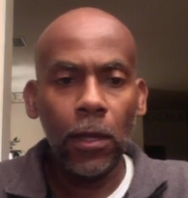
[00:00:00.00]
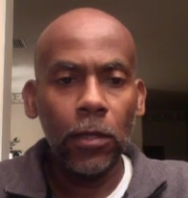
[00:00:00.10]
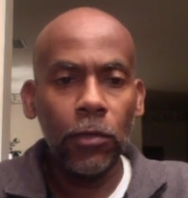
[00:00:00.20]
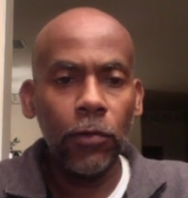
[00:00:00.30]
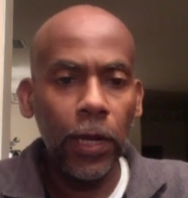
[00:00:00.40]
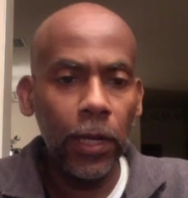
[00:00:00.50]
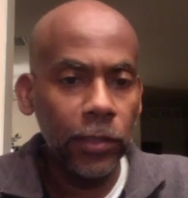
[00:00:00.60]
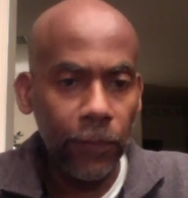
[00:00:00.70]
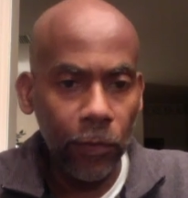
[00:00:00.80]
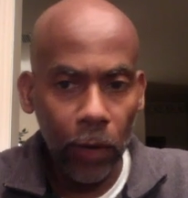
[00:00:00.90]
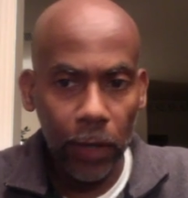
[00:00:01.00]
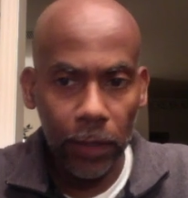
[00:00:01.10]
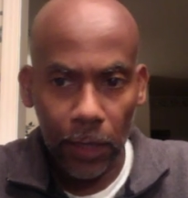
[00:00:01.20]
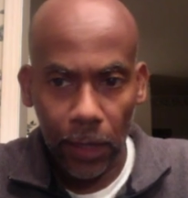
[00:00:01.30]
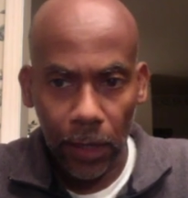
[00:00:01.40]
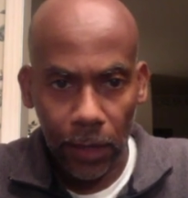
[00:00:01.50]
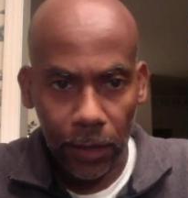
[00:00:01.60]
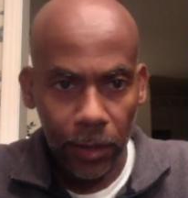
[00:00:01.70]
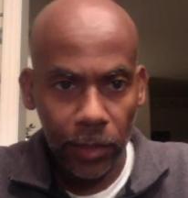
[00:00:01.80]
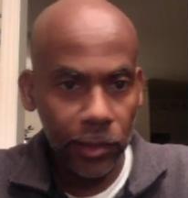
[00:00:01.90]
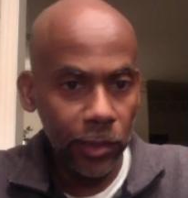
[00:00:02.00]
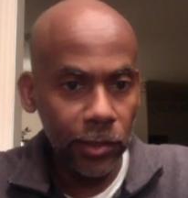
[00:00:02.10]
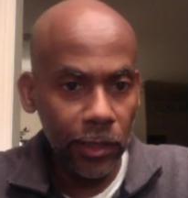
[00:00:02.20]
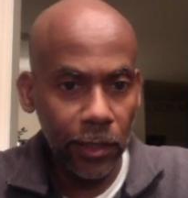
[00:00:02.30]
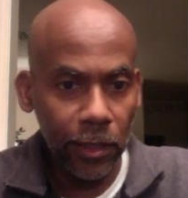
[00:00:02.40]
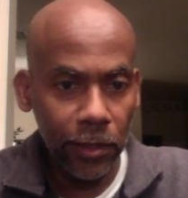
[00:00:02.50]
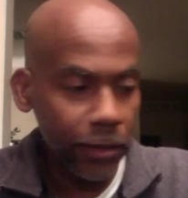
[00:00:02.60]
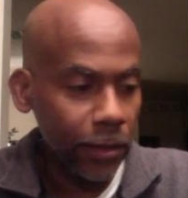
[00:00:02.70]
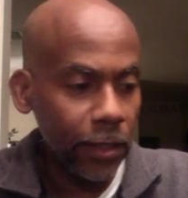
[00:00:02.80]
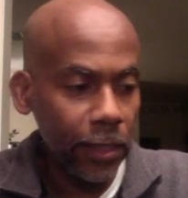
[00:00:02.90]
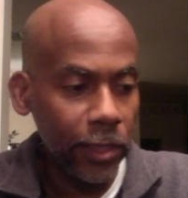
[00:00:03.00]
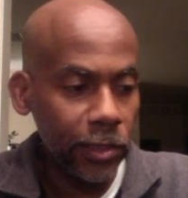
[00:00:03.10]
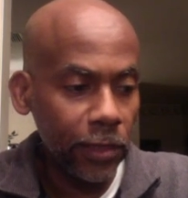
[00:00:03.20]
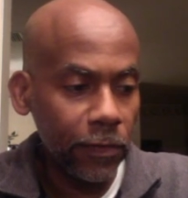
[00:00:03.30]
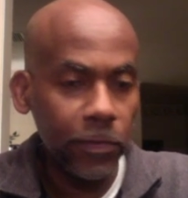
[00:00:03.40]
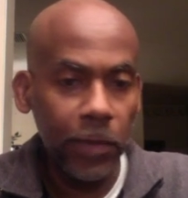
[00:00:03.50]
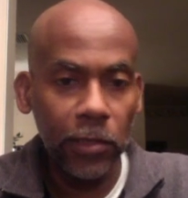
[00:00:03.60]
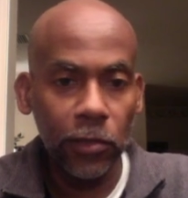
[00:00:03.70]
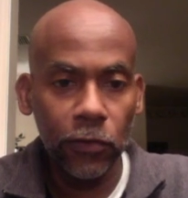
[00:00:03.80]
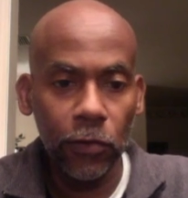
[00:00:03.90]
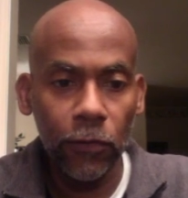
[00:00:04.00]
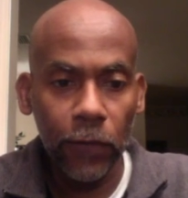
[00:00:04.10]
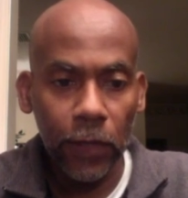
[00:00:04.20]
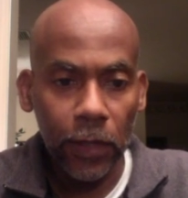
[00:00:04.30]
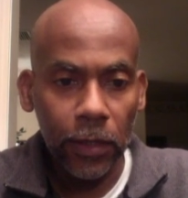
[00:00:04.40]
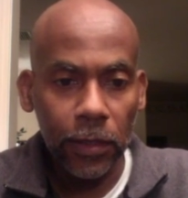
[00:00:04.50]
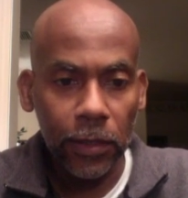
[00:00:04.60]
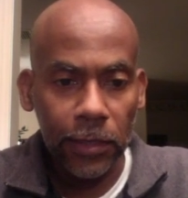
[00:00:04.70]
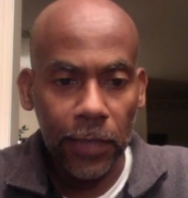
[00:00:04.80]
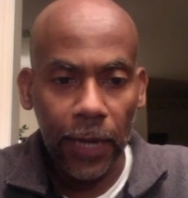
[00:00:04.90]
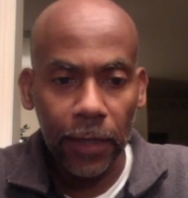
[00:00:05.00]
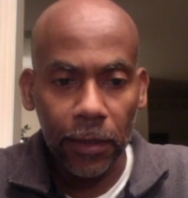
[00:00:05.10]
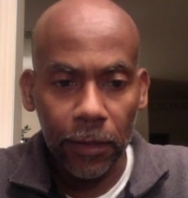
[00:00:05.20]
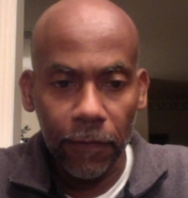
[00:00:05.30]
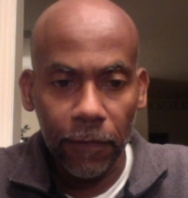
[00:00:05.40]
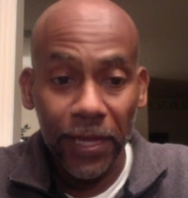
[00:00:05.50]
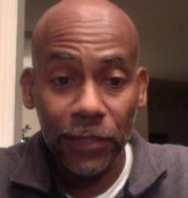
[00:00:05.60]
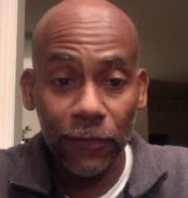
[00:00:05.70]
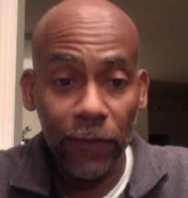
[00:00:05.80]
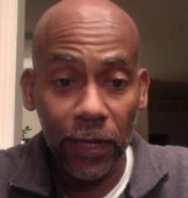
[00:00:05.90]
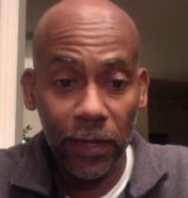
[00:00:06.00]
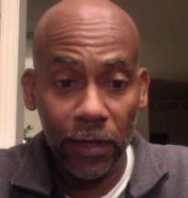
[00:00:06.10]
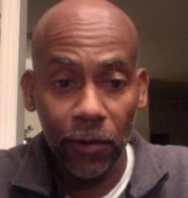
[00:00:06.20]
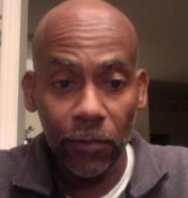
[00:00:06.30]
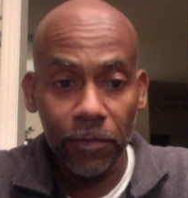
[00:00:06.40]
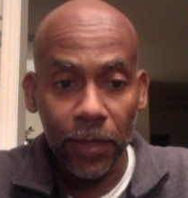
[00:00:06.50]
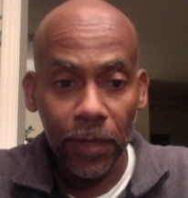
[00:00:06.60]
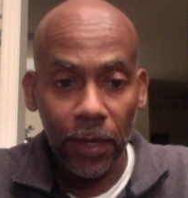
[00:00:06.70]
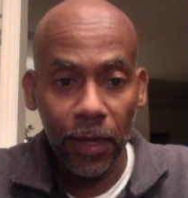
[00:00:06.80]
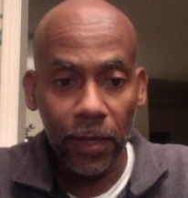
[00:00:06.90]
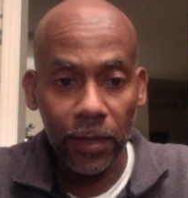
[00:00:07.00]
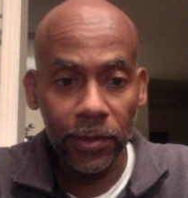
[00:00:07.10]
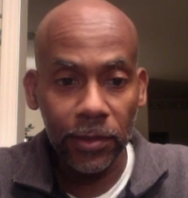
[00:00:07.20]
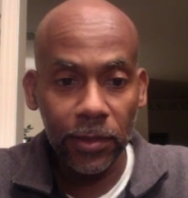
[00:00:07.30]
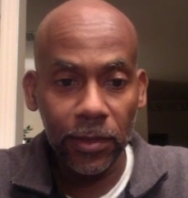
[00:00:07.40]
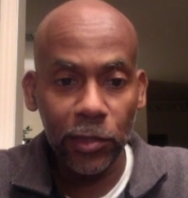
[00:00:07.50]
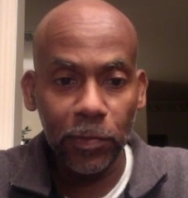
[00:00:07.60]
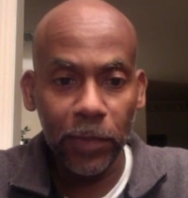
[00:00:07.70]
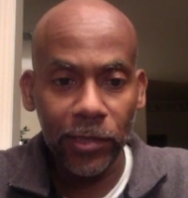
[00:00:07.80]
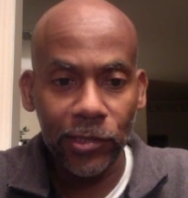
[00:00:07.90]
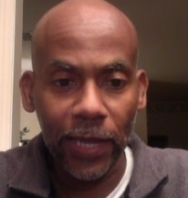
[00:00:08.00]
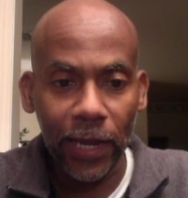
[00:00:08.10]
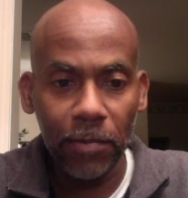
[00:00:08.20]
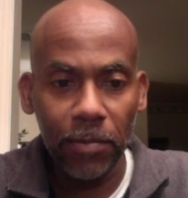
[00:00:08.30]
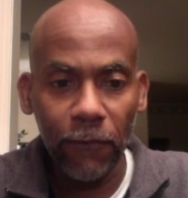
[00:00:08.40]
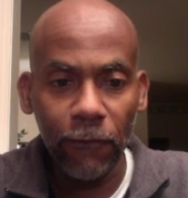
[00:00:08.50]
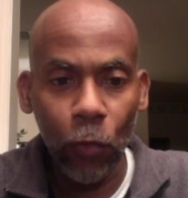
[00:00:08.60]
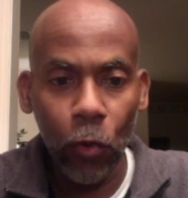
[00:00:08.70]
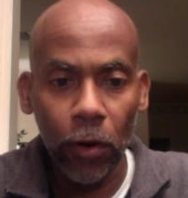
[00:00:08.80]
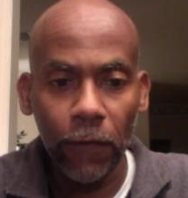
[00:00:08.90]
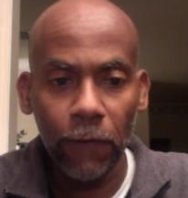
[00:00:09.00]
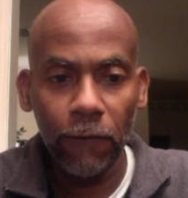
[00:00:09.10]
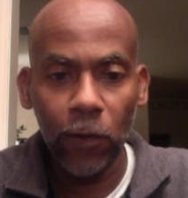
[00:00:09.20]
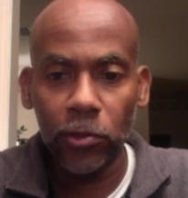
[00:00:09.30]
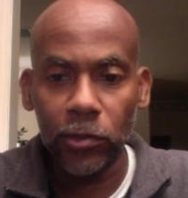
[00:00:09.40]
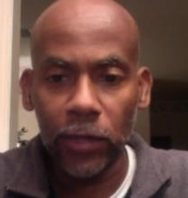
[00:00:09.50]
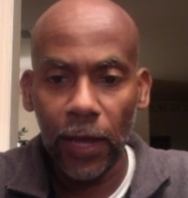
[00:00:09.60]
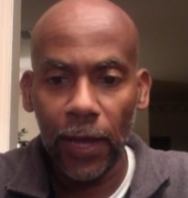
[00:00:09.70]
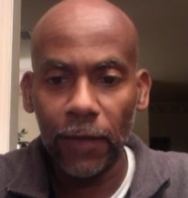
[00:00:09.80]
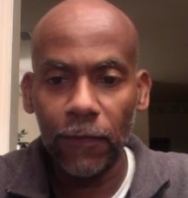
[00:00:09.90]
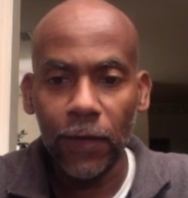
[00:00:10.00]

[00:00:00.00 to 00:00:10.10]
Greetings, everyone. This is another edition of Speak the Truth. The title of this video is The Split Second Before First Life.